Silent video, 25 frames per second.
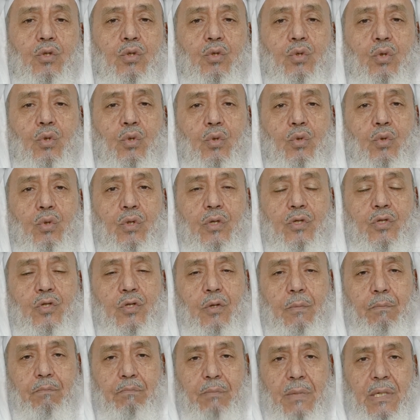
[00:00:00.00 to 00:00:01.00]
to
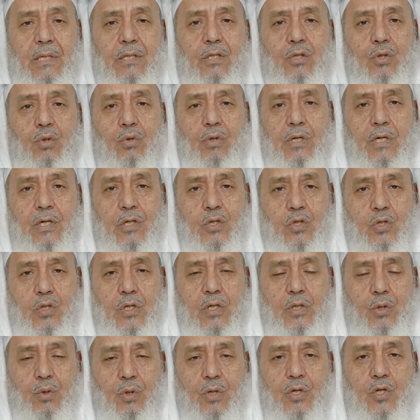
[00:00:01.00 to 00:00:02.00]
submit to his
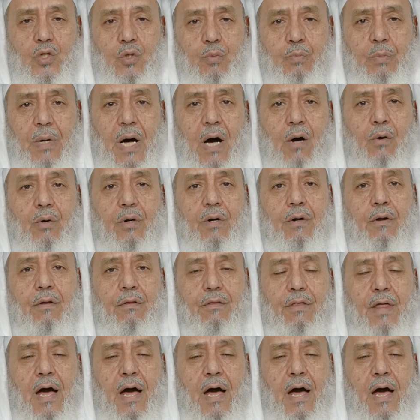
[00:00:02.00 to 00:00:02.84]
power.